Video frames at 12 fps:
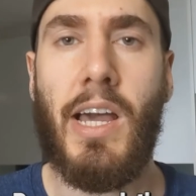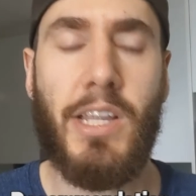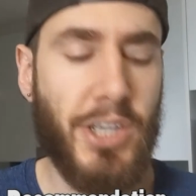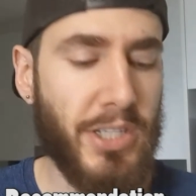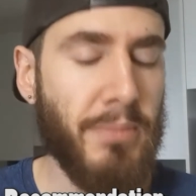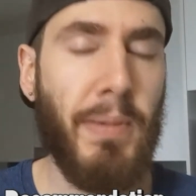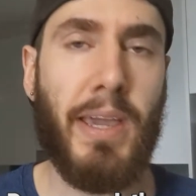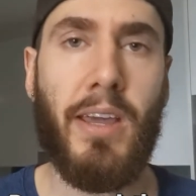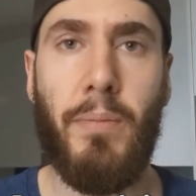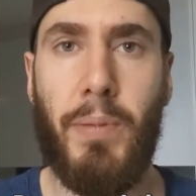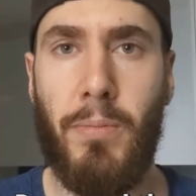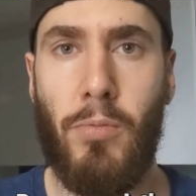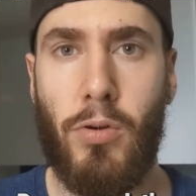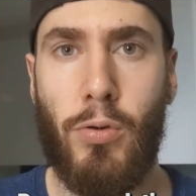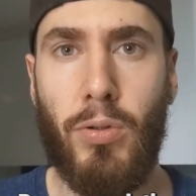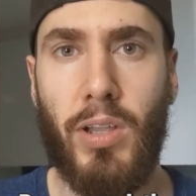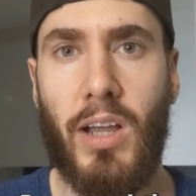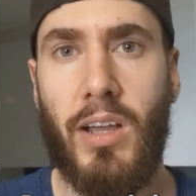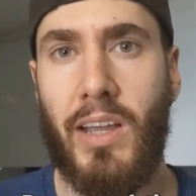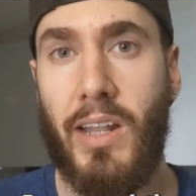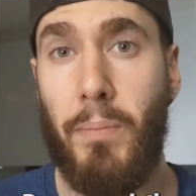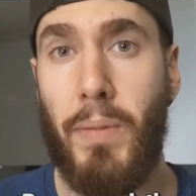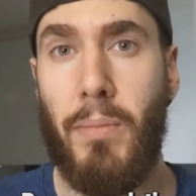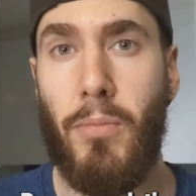just to make it a bit more cooler and
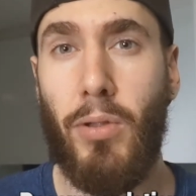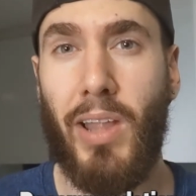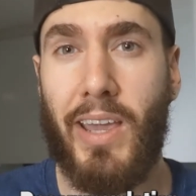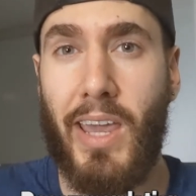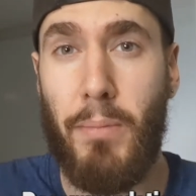a bit more like